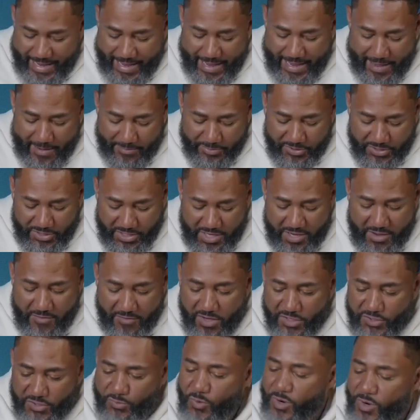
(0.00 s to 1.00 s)
helps give
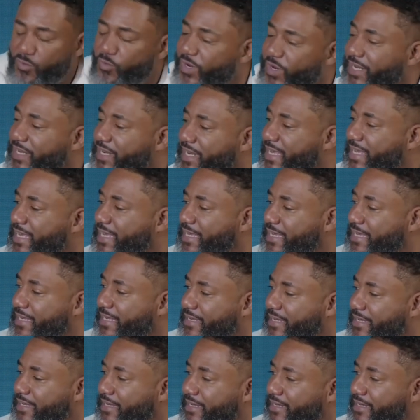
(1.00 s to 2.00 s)
us what we need.
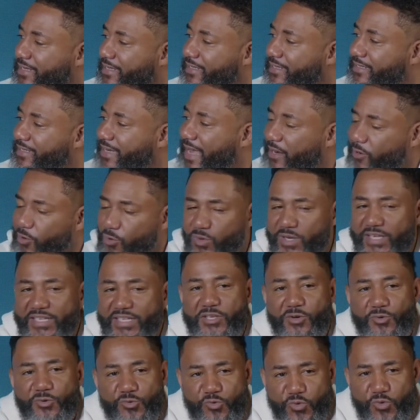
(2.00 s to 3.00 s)
It's good. Not only
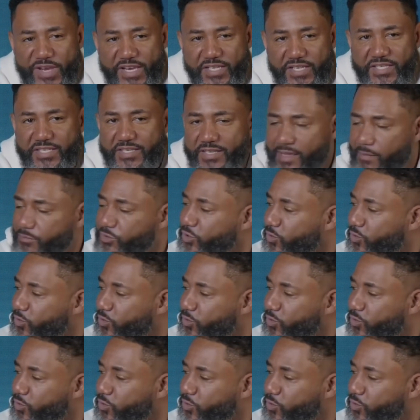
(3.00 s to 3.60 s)
to reach step